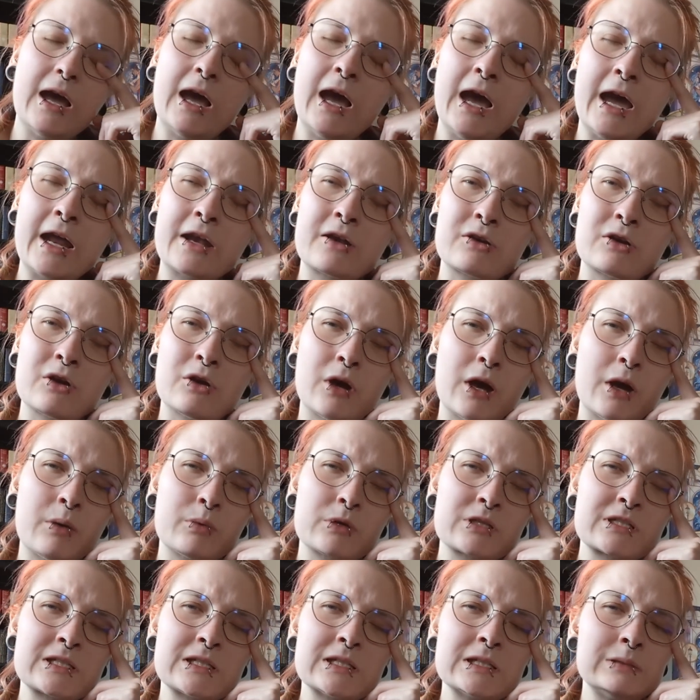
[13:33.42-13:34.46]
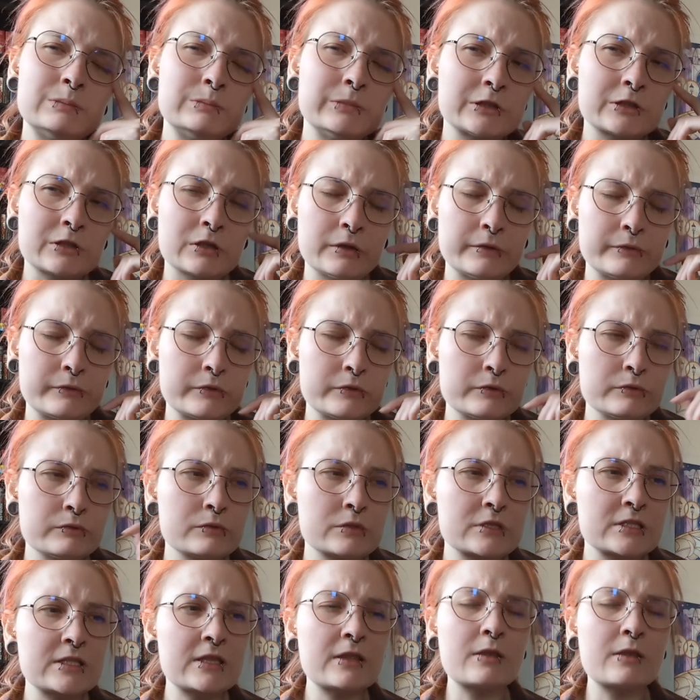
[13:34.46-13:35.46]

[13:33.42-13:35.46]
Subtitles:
I don't know, I was a little bit confused.